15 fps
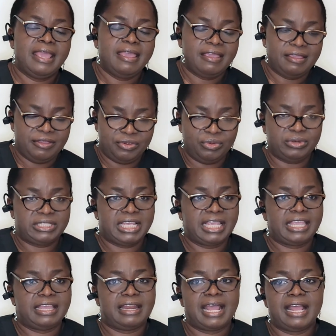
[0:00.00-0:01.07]
you take
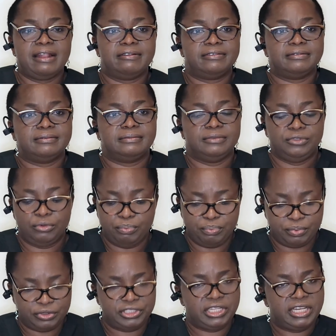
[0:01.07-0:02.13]
it out. You
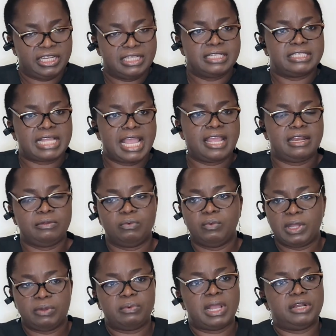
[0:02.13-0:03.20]
push it inside
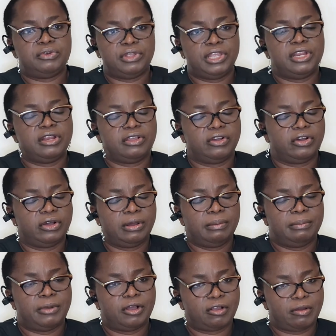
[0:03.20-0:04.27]
when we're doing um,
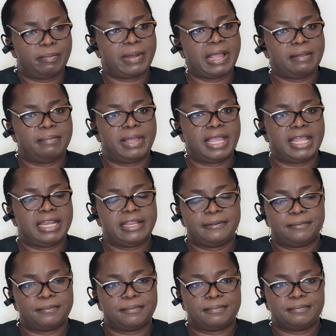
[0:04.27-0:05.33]
bed.
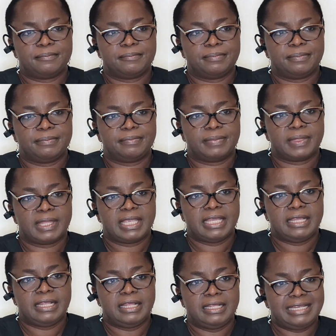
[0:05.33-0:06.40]

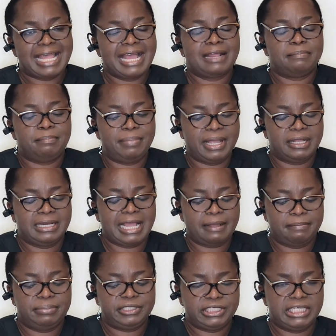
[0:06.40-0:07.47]
That, bed,
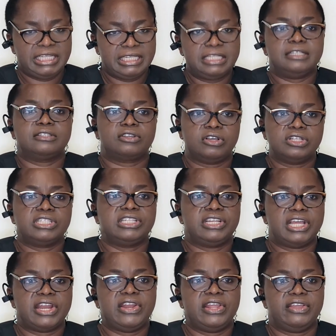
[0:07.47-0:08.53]
that sheet is
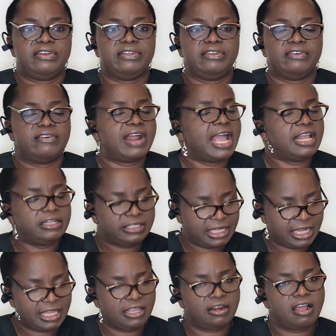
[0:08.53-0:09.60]
considered dead, right?
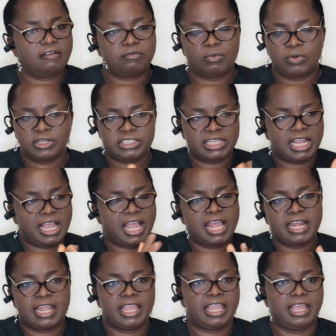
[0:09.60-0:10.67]
Take it off, wash your hand
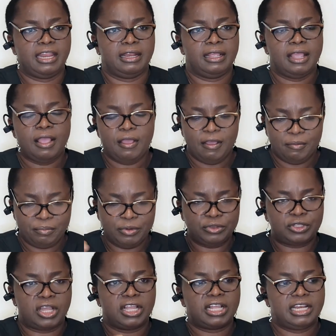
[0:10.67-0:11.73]
again. Put
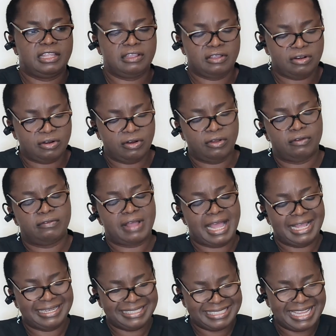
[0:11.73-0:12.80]
on clean glove
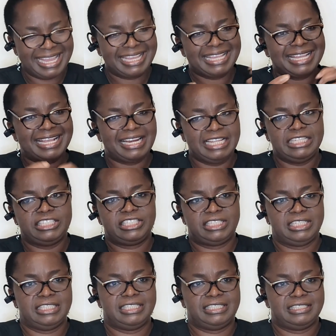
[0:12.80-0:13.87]
and take clean
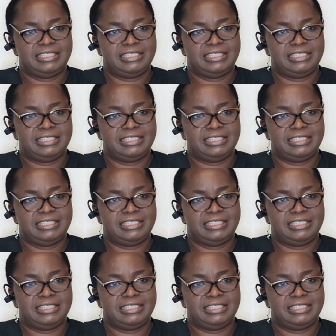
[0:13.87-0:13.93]
sheets.